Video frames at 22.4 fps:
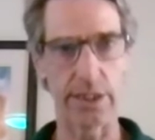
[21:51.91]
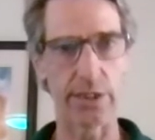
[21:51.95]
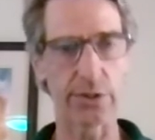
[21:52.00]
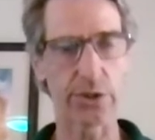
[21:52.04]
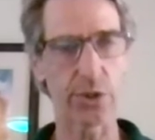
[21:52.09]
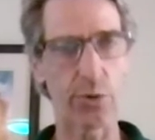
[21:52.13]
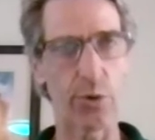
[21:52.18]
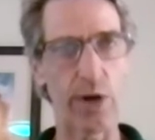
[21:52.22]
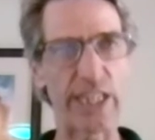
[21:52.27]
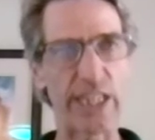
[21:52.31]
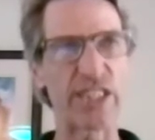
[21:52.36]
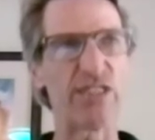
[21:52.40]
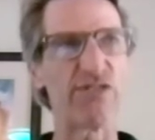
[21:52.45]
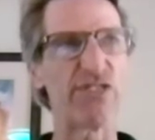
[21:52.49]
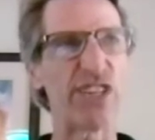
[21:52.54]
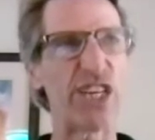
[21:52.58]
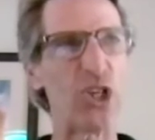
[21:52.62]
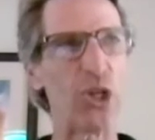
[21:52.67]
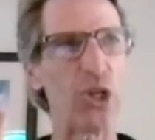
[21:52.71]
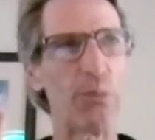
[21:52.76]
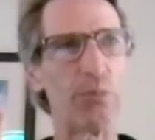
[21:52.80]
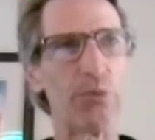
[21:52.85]
So I
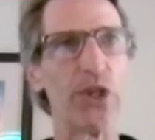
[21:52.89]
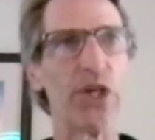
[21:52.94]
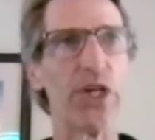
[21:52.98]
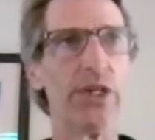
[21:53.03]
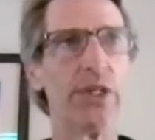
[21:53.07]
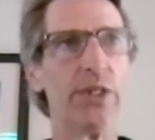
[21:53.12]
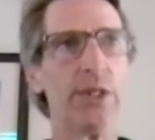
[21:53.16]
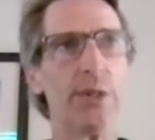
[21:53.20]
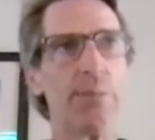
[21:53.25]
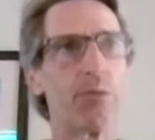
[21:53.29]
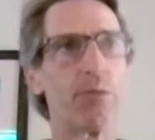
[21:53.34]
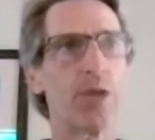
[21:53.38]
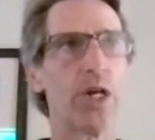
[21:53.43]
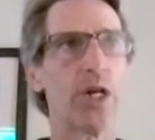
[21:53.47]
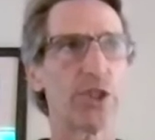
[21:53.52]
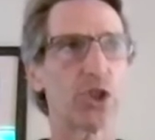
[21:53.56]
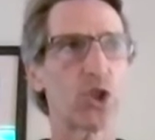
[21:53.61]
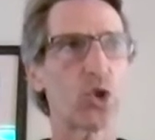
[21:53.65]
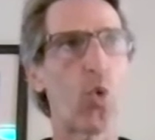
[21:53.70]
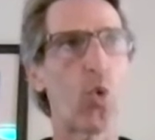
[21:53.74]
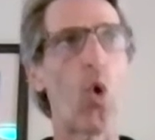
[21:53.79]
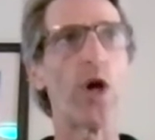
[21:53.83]
developed a
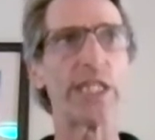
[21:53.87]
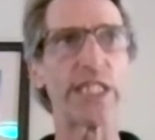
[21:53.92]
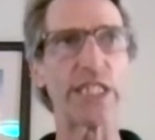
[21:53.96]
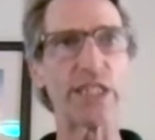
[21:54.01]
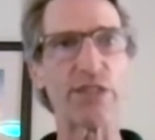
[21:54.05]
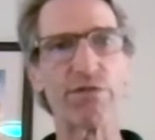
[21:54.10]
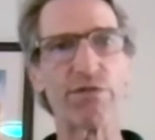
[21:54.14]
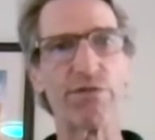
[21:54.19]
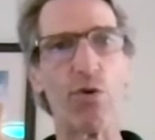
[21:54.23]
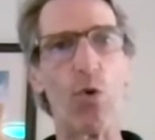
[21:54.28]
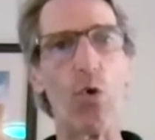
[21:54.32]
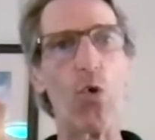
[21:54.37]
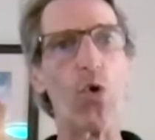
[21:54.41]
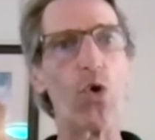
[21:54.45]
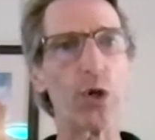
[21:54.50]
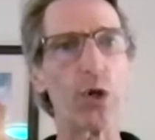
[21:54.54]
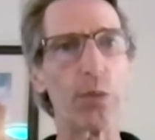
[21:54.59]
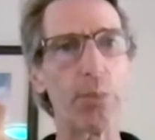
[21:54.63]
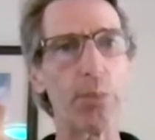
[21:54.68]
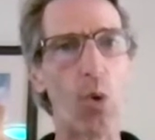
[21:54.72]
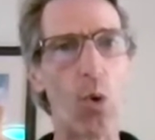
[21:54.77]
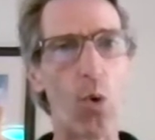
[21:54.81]

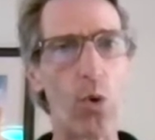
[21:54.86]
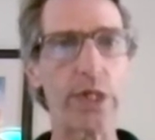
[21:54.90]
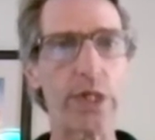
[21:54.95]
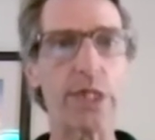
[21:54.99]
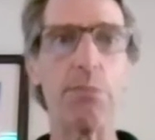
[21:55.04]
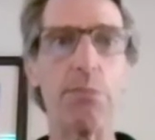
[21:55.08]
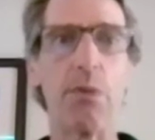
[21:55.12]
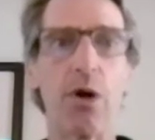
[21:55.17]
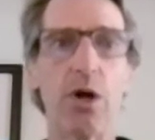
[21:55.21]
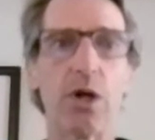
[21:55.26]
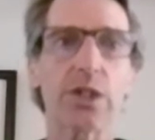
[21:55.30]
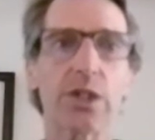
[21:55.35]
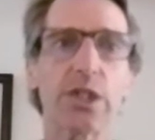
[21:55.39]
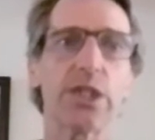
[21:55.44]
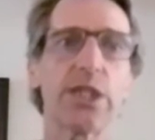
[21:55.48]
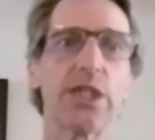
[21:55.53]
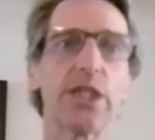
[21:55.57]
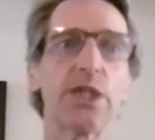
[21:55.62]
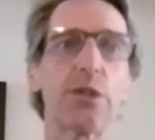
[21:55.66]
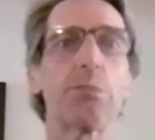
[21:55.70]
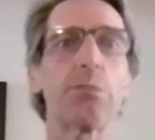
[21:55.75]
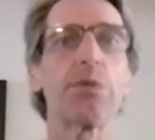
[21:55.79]
24-point
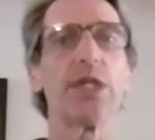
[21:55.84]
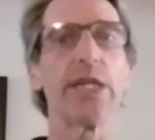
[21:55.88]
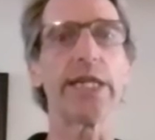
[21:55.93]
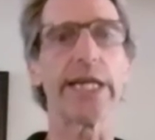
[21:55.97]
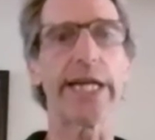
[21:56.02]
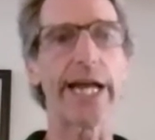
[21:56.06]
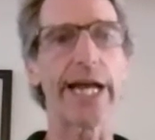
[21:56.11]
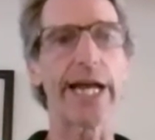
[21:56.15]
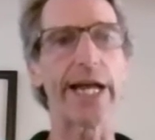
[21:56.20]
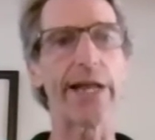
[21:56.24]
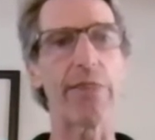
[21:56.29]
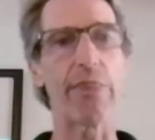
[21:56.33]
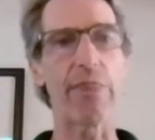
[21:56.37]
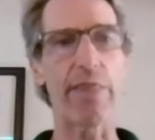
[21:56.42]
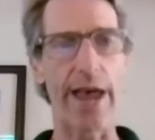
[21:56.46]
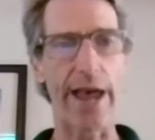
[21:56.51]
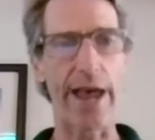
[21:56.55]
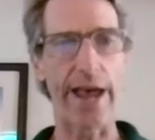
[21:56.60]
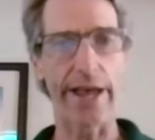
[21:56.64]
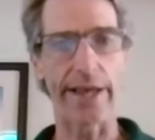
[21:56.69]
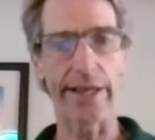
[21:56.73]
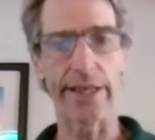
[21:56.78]
marketing plan
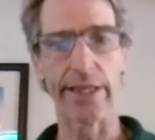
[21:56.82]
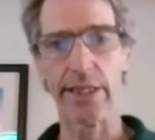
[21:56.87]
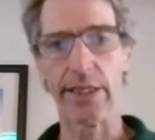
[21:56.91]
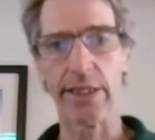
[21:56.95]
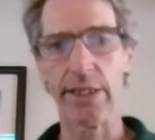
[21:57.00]
that